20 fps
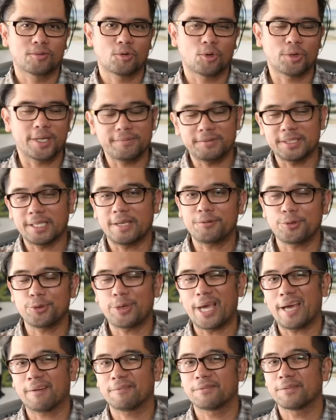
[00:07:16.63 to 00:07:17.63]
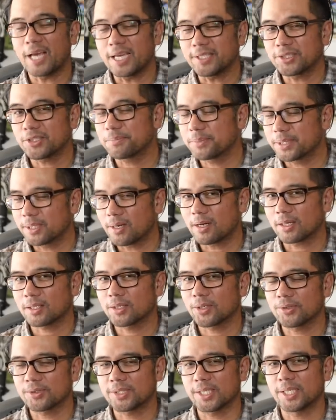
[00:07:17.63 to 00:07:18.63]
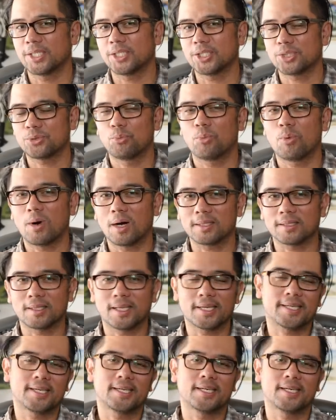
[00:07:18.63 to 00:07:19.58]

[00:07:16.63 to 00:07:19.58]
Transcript: Or even if you have nicer binoculars and just want like